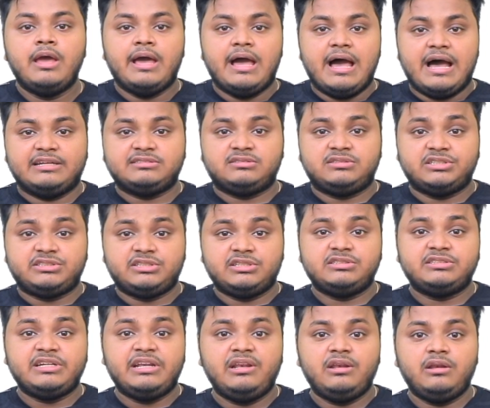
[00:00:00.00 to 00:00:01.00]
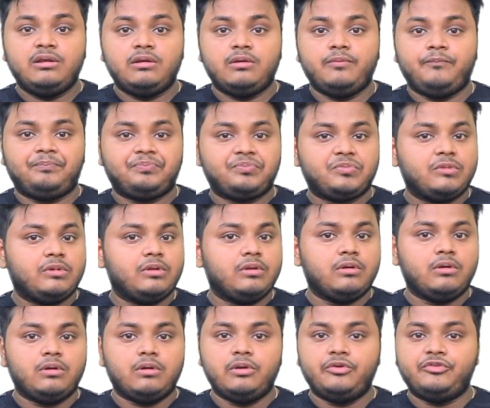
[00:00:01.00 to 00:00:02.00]
as this is in
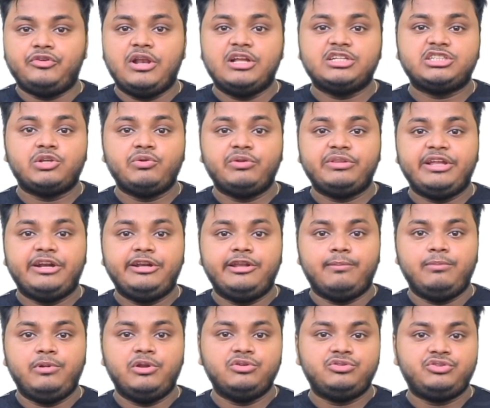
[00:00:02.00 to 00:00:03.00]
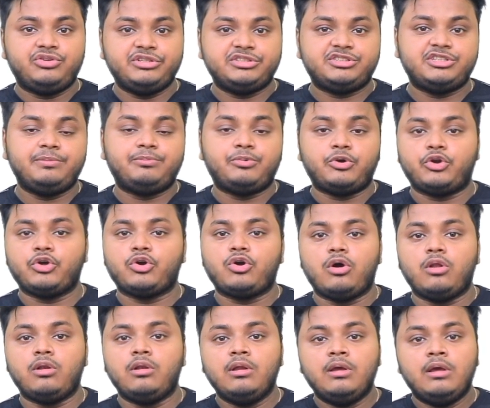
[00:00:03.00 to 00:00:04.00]
relation with the W3C
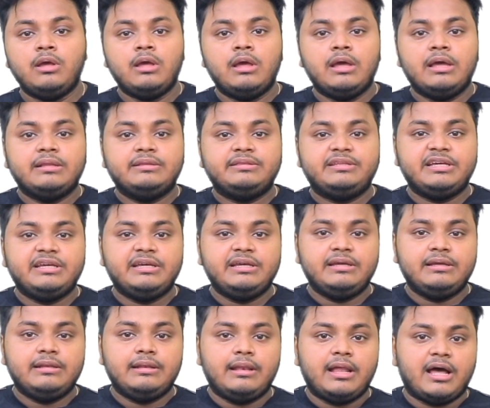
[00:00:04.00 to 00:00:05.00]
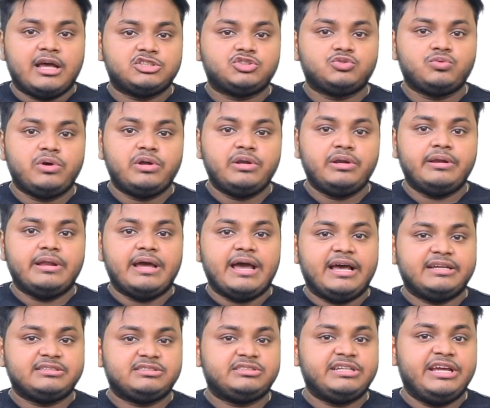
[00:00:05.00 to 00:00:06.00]
protocol. The last one,
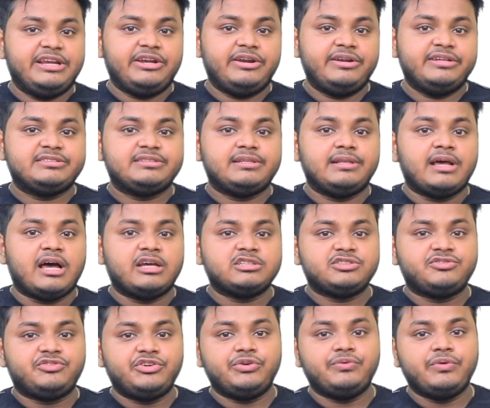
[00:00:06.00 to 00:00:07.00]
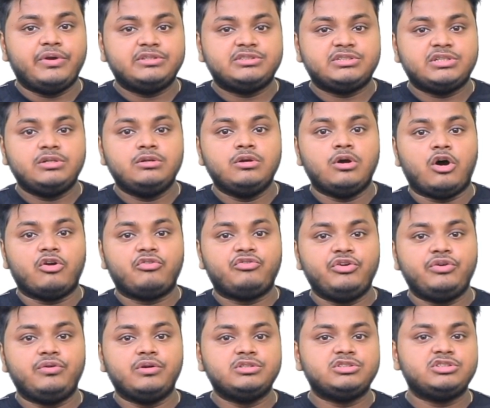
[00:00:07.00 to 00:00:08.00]
as stated, is last frequency or
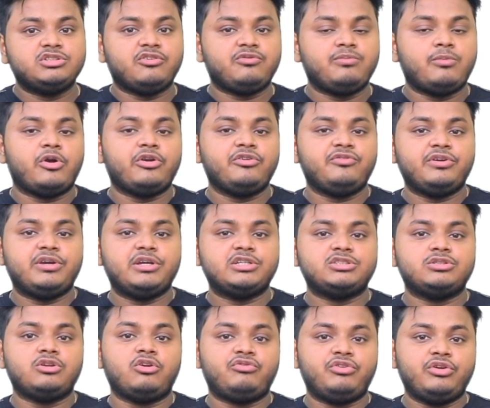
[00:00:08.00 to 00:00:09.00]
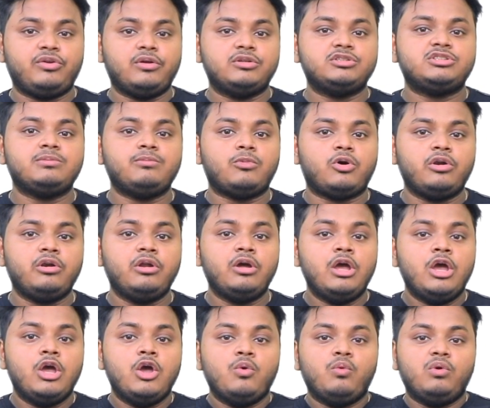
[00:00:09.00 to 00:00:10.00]
frequency of modification or frequency mod,
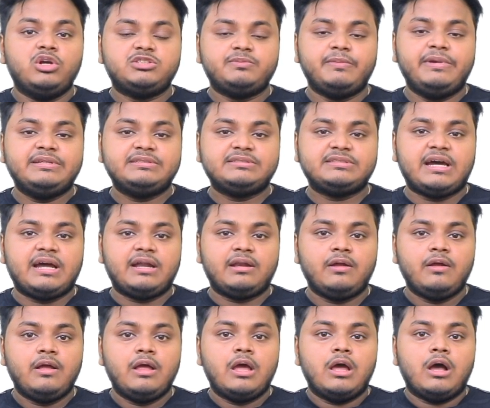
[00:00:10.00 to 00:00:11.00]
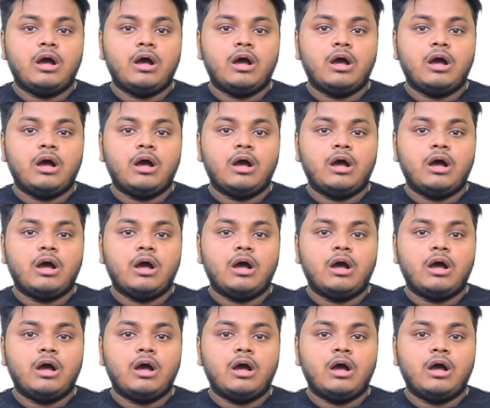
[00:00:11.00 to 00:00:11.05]
which means that